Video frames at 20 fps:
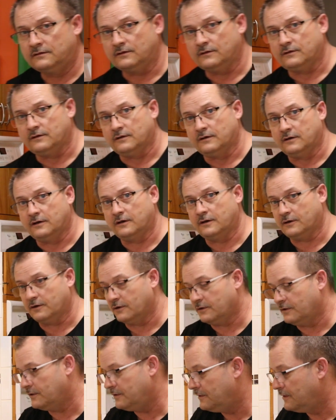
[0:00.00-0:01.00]

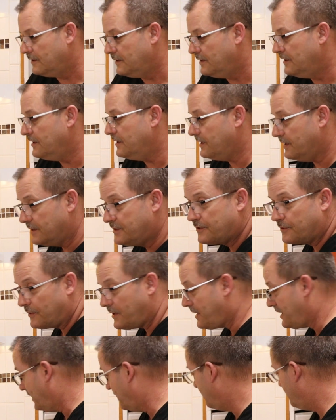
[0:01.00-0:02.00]
Oh, it's
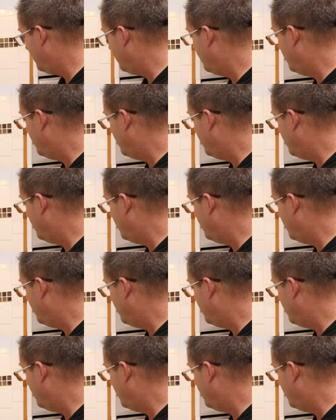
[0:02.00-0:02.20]
ready.